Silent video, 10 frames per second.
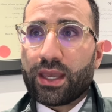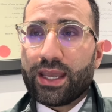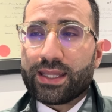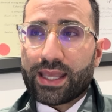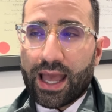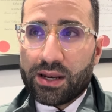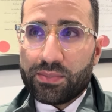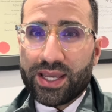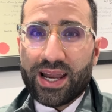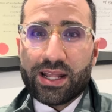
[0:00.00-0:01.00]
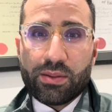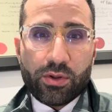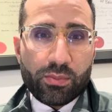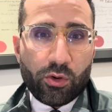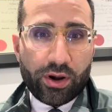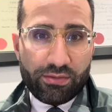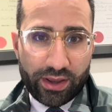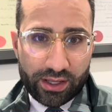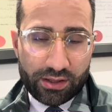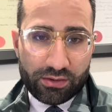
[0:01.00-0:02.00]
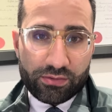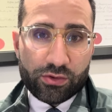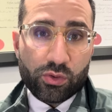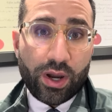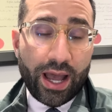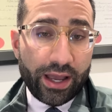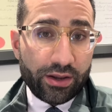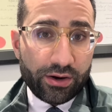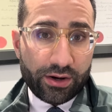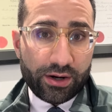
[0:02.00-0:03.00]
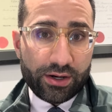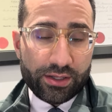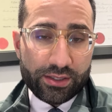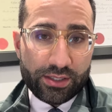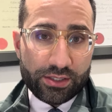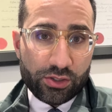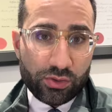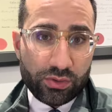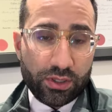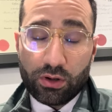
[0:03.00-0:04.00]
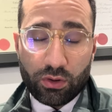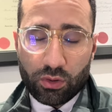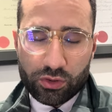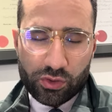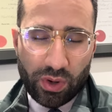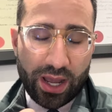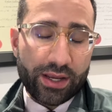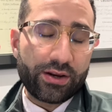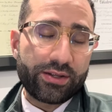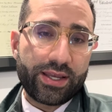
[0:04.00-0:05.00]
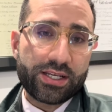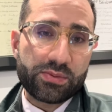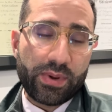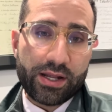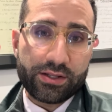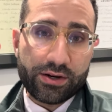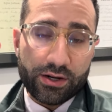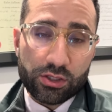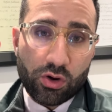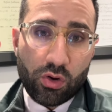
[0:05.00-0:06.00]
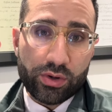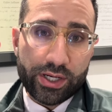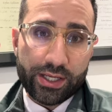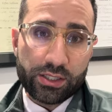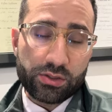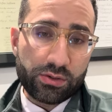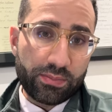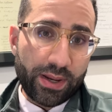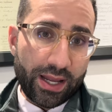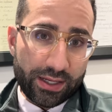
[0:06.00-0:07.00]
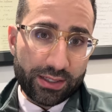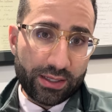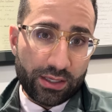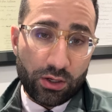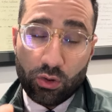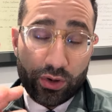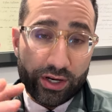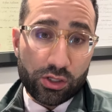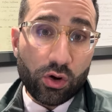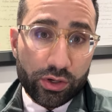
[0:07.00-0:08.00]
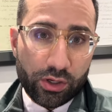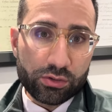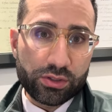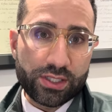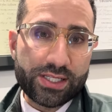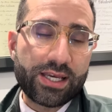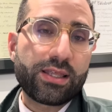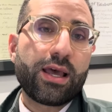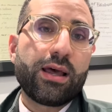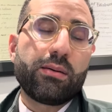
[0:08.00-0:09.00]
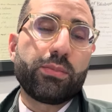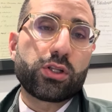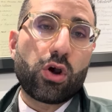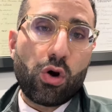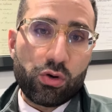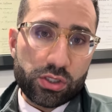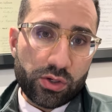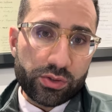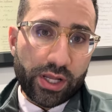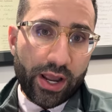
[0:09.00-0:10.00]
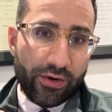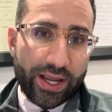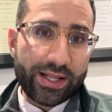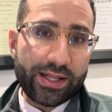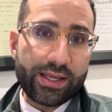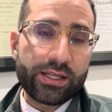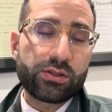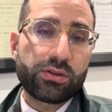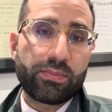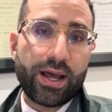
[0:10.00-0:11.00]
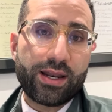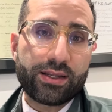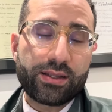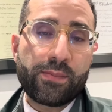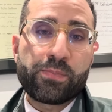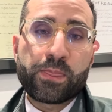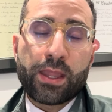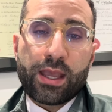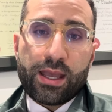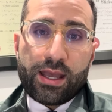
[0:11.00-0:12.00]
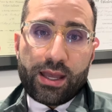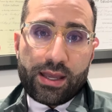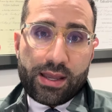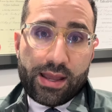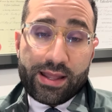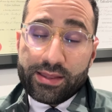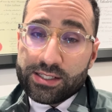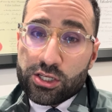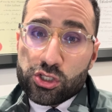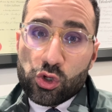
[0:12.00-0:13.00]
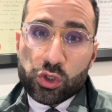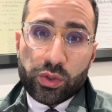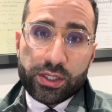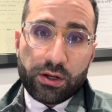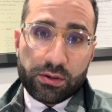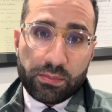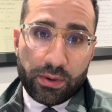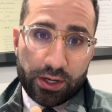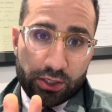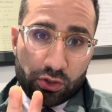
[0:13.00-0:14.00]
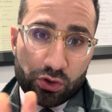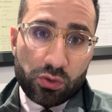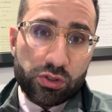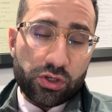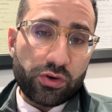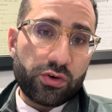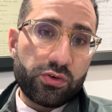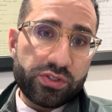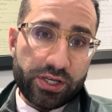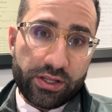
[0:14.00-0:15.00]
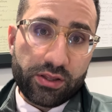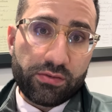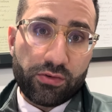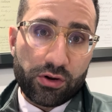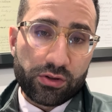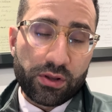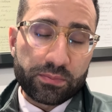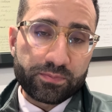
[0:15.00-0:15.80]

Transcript: it can be a little bit more effective to anchor the tooth or to anchor the expander not only into the palate or not only onto the teeth, but also directly into the palate. And this is usually done by 2 screws in the front.